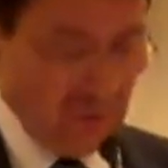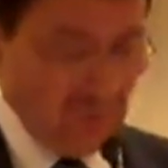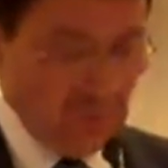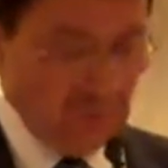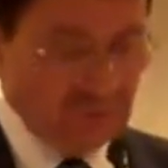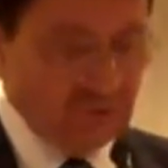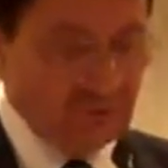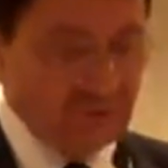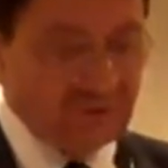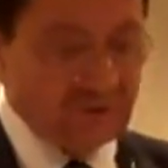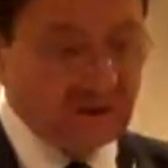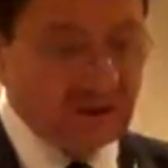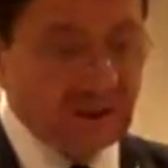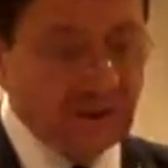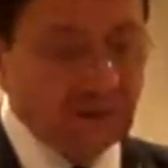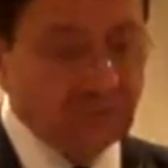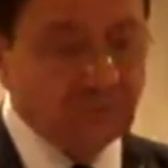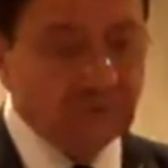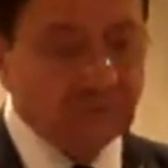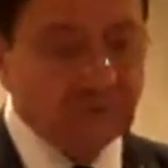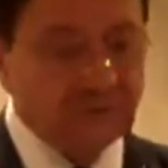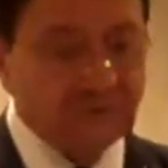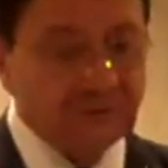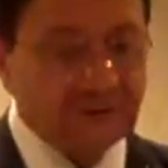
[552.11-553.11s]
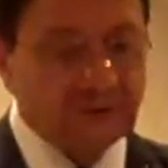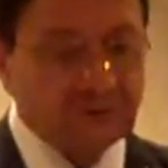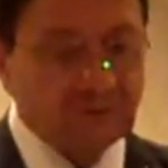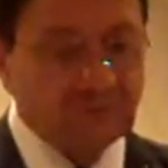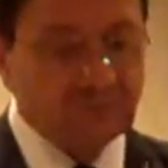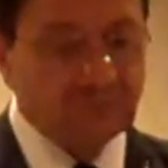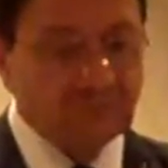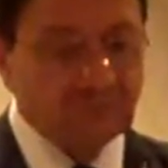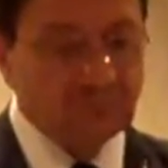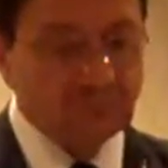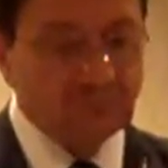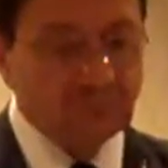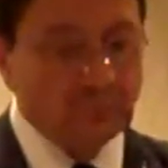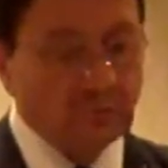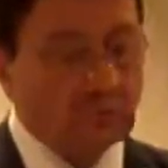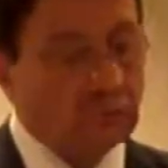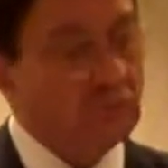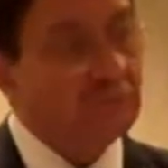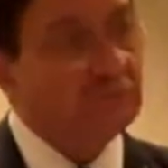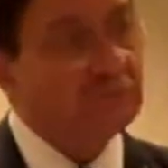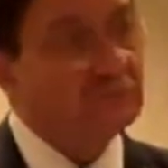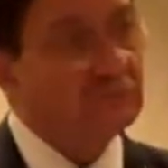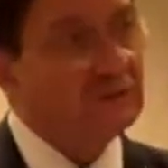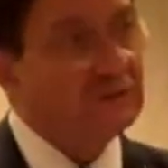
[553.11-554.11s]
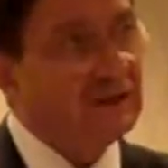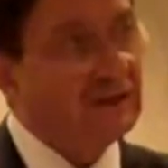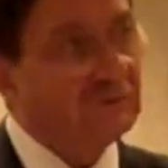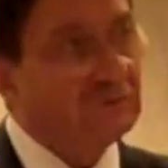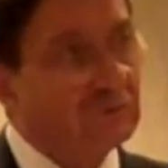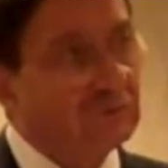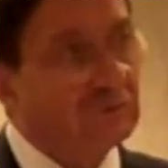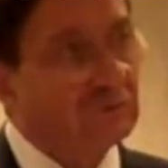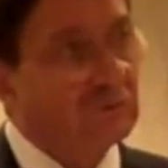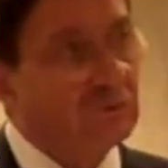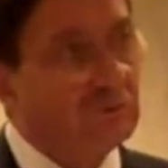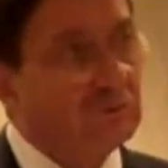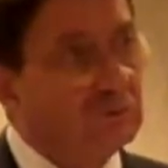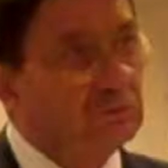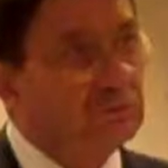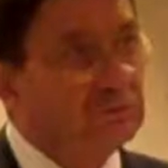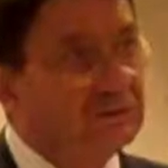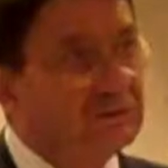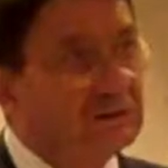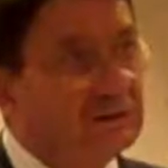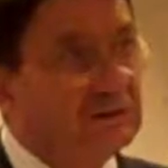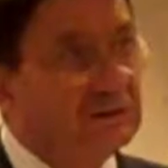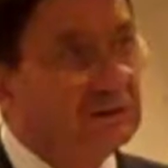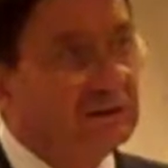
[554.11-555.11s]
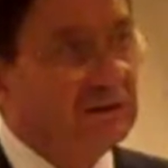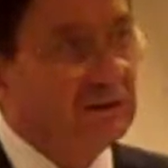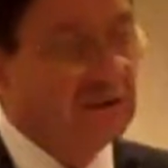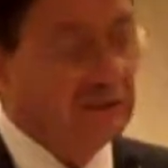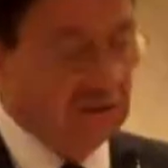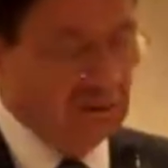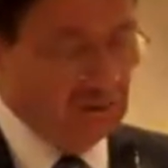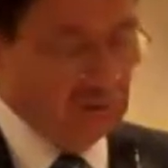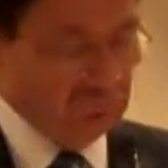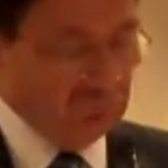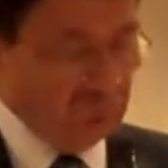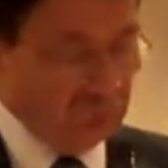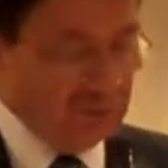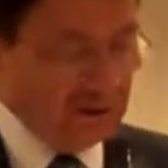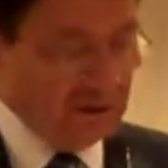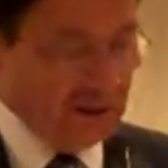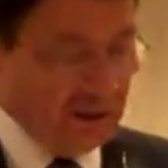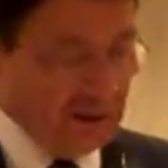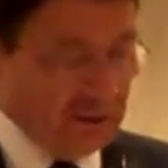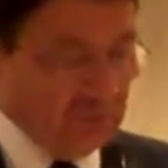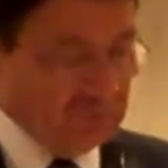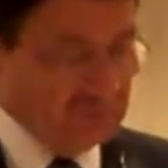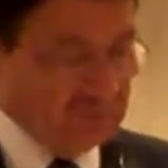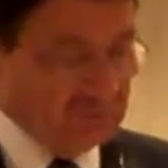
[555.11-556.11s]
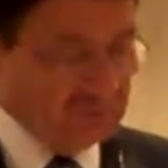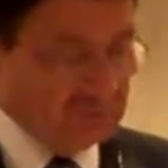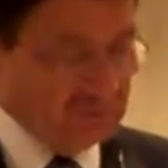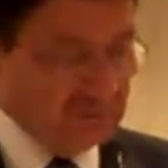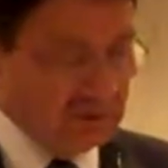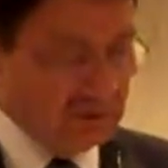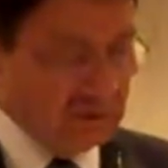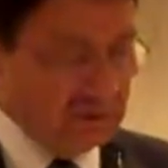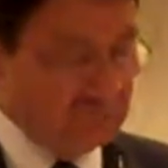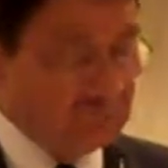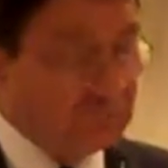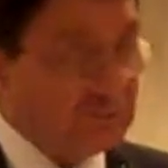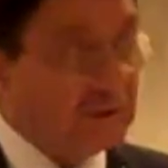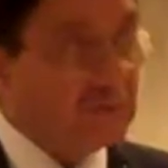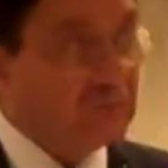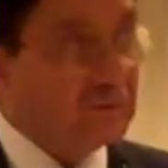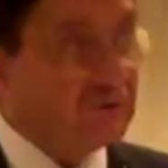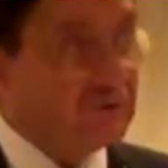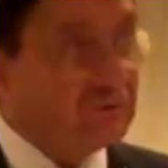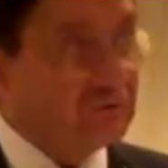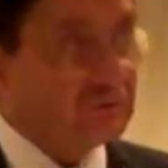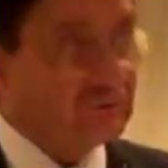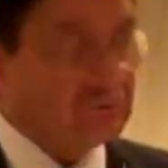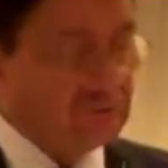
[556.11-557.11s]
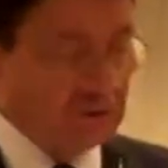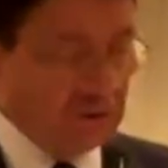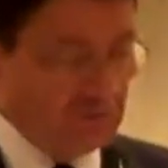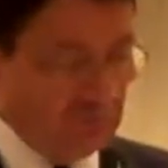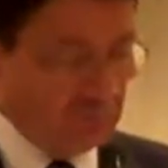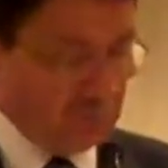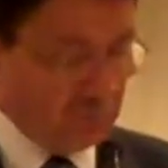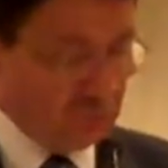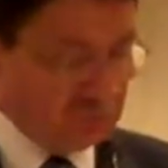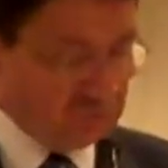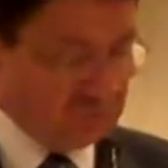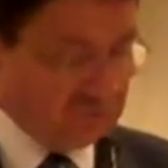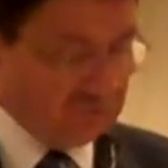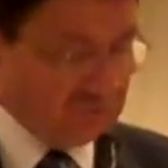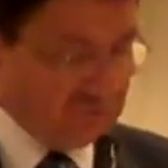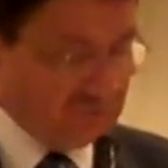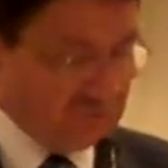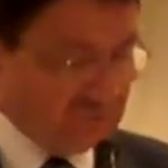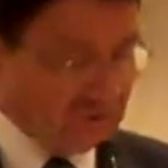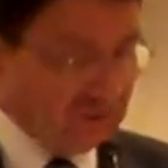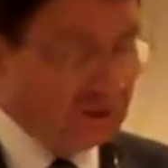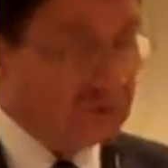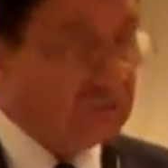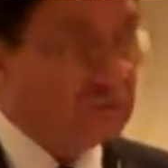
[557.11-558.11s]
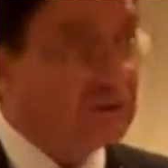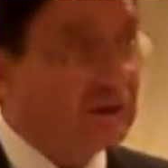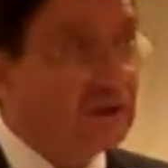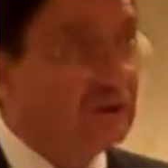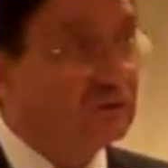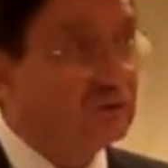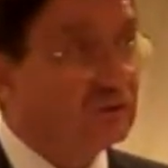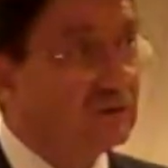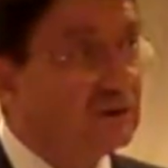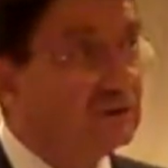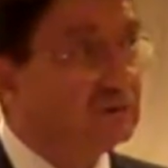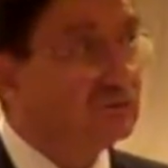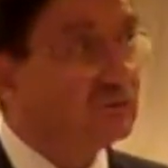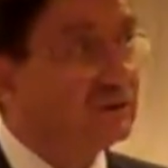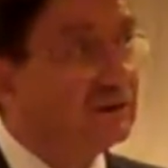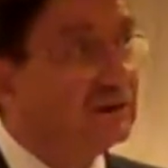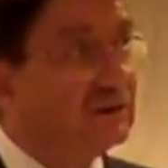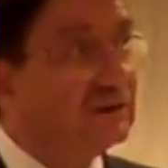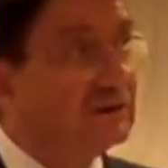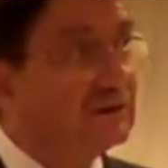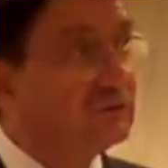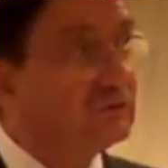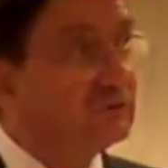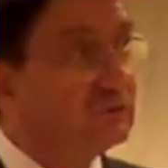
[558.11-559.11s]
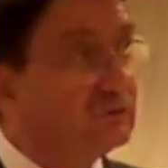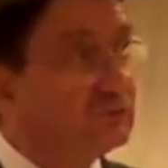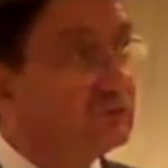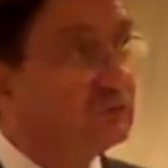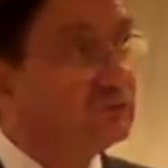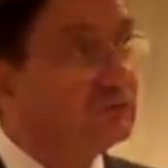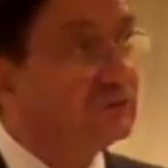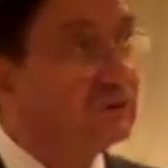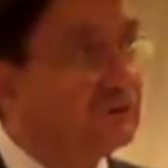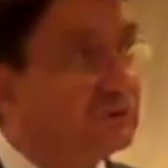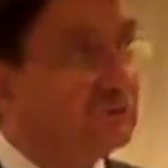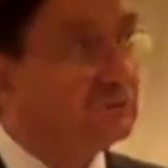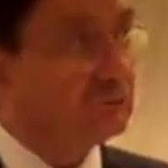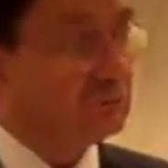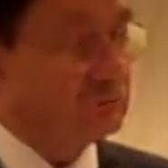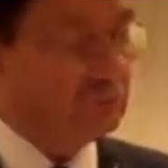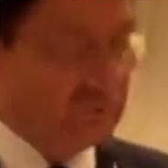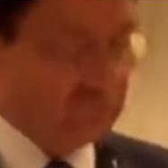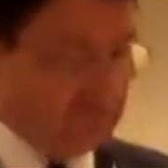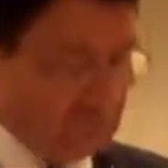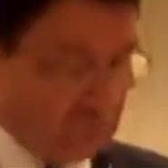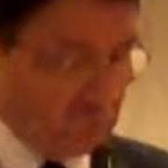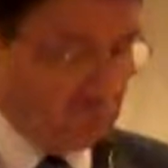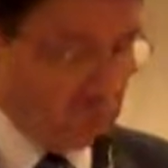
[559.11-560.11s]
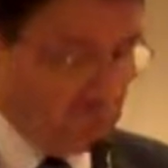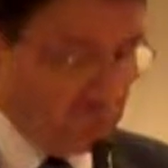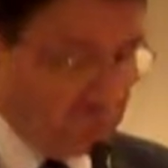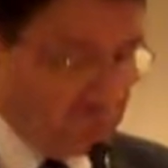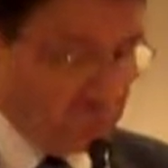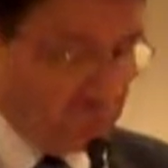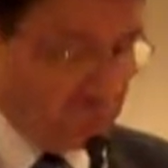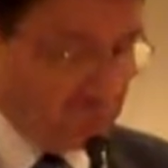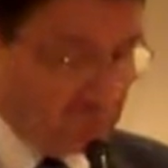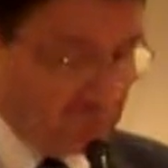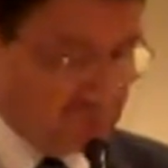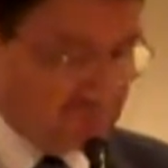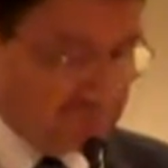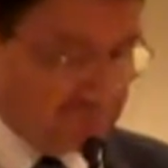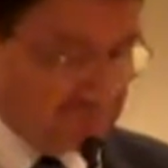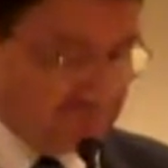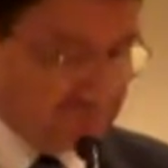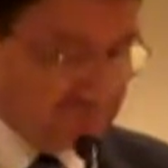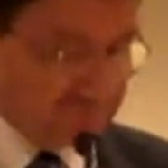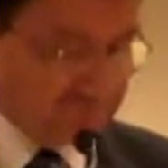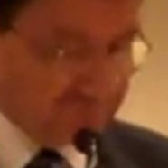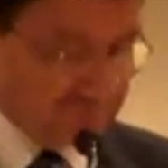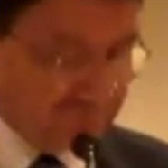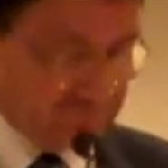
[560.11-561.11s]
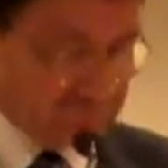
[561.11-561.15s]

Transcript: which is a council that grouped together all the renowned, famous, important education and training institutions in tourism all over the world.